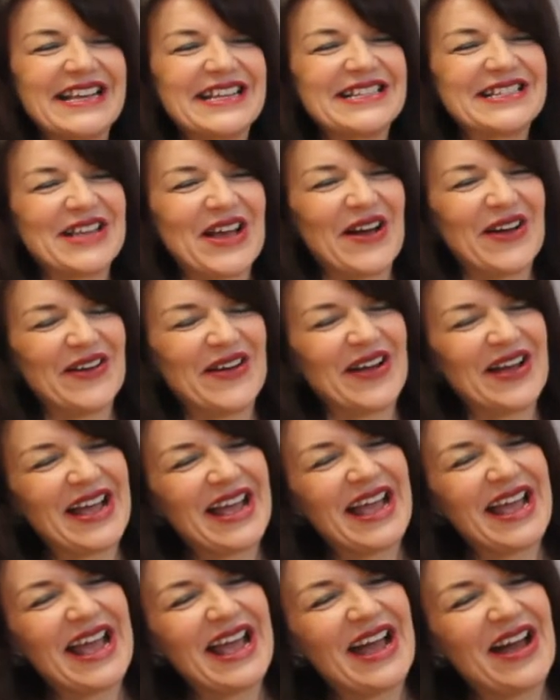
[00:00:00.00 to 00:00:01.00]
So
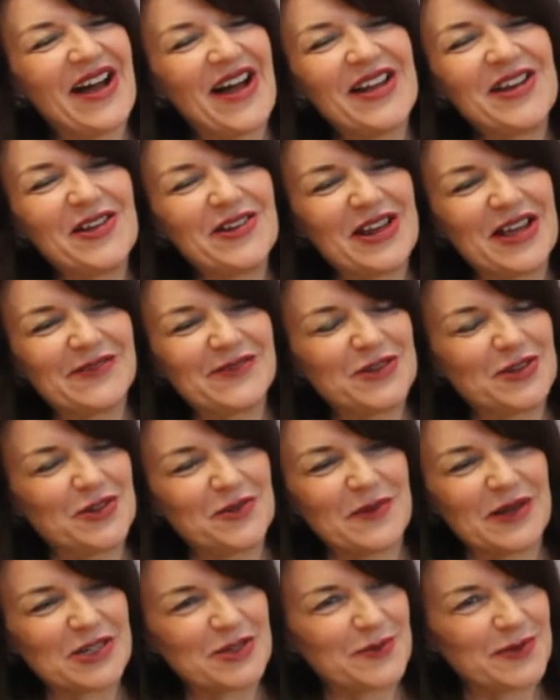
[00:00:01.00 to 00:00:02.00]
I don't have to do
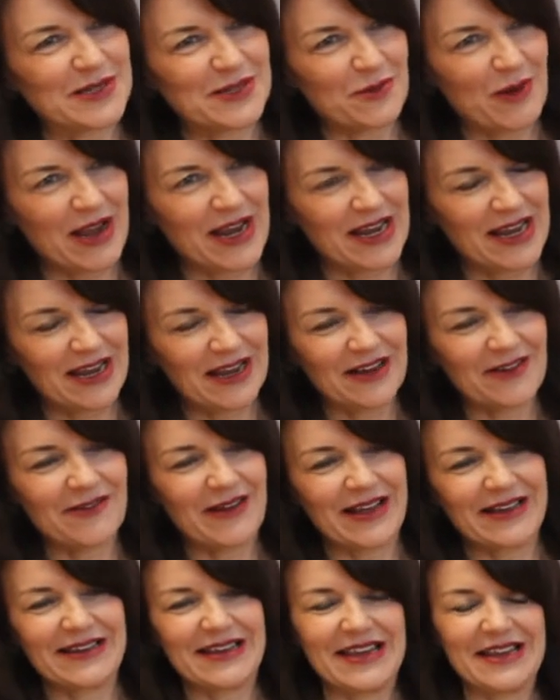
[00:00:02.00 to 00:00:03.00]
much persuading
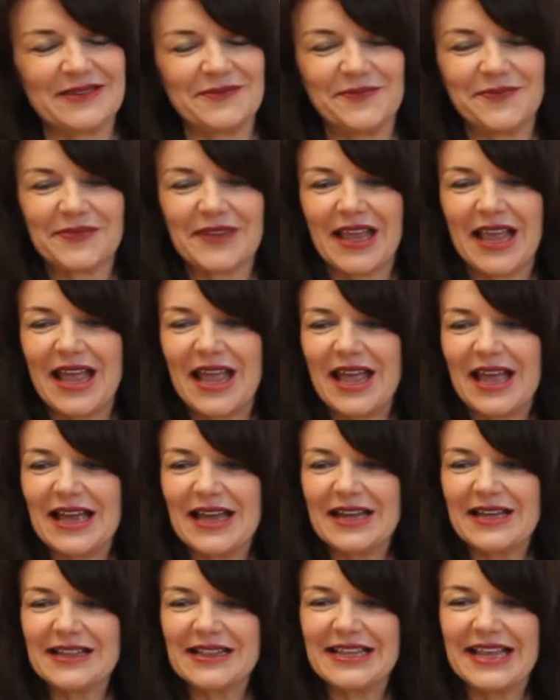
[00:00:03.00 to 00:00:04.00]
around here.
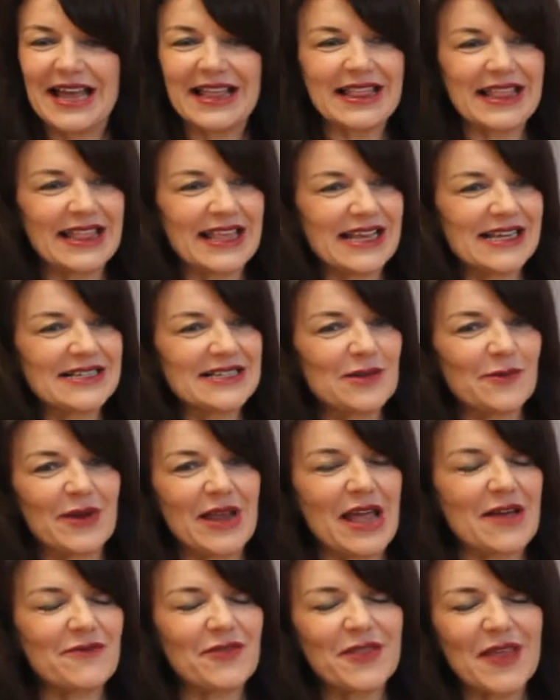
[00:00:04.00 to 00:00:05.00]
Uh, the other thing is that we
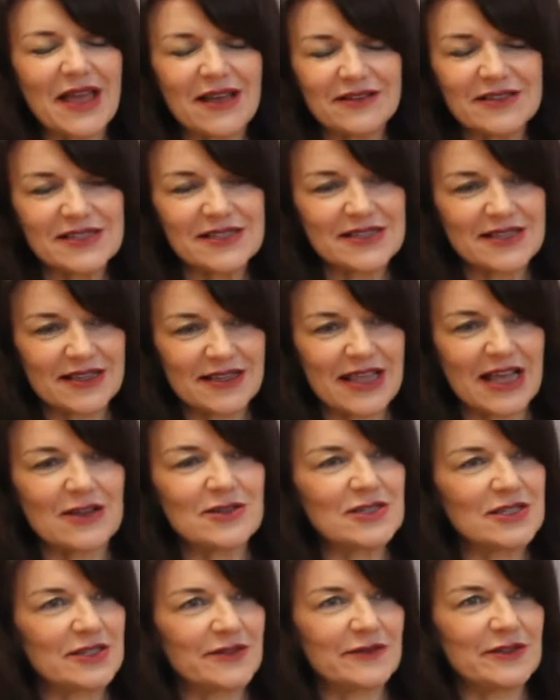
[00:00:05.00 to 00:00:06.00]
have thousands and
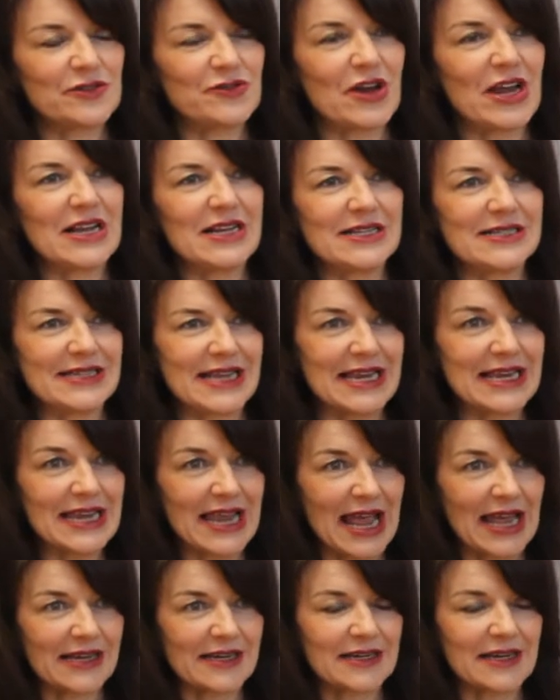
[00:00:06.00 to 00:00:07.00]
thousands of Australians in
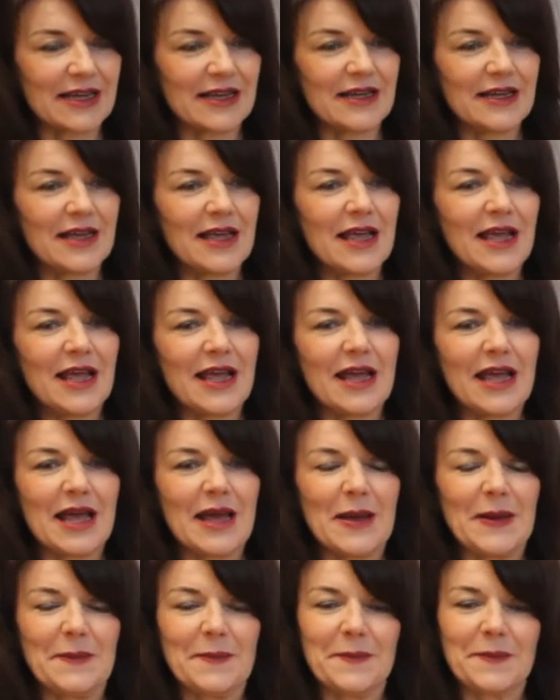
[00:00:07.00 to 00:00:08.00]
Canada.
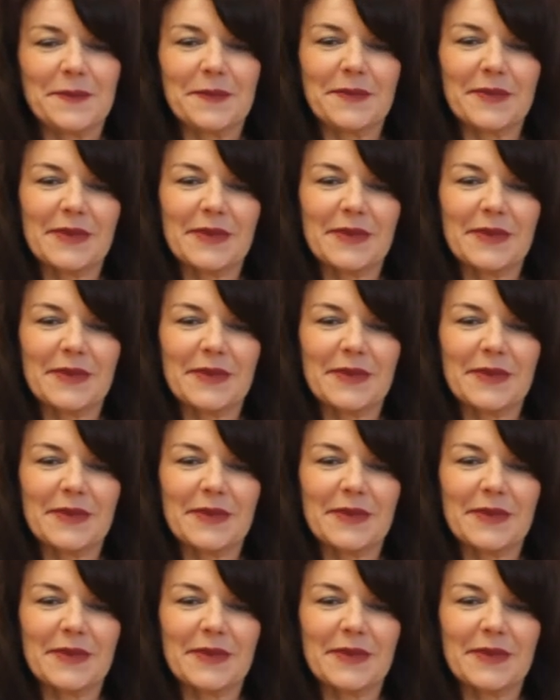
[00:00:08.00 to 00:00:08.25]
Um,